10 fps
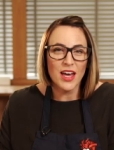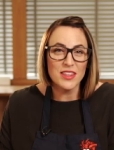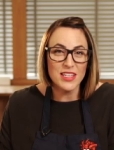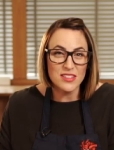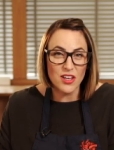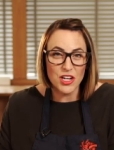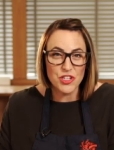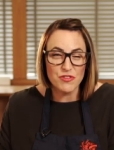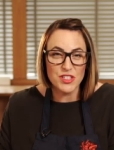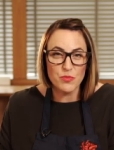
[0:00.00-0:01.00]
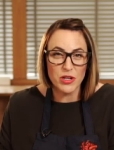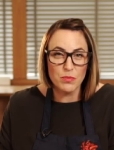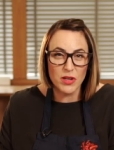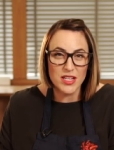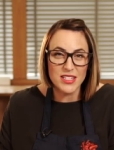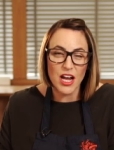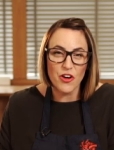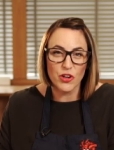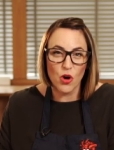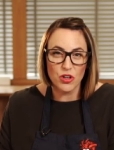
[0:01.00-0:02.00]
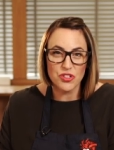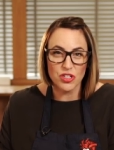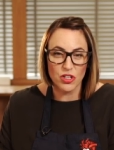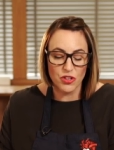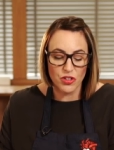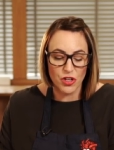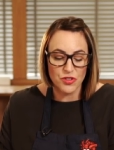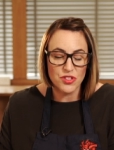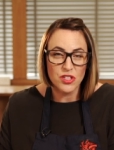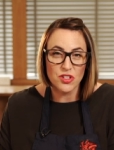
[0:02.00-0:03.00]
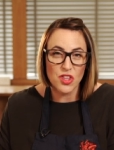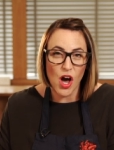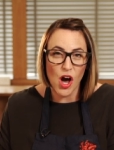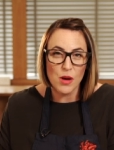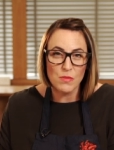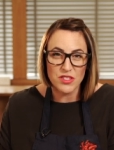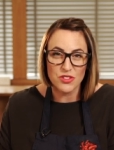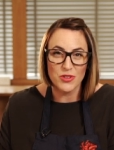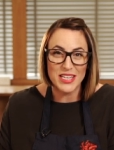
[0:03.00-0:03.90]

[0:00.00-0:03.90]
And these arteries bring blood carrying oxygen and glucose to the heart muscle